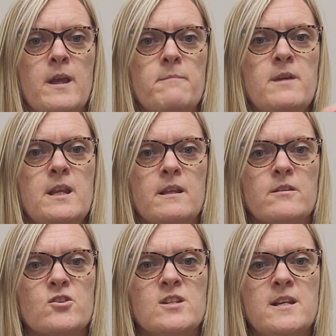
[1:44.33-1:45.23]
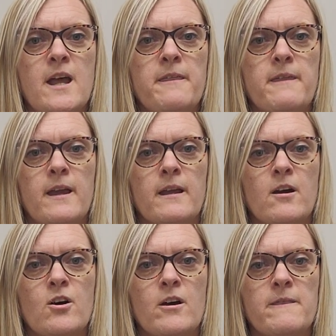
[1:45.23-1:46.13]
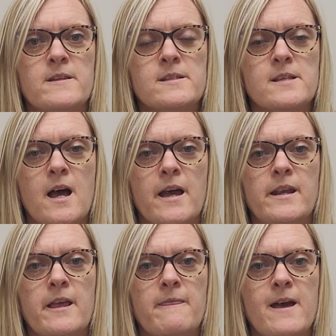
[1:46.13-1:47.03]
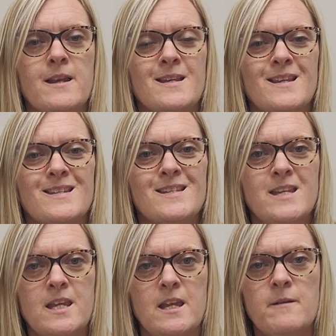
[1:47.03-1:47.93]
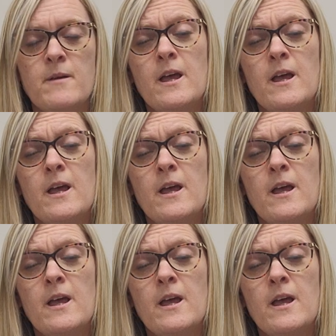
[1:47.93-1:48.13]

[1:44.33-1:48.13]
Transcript: meaning there's nothing on this side that is sticky.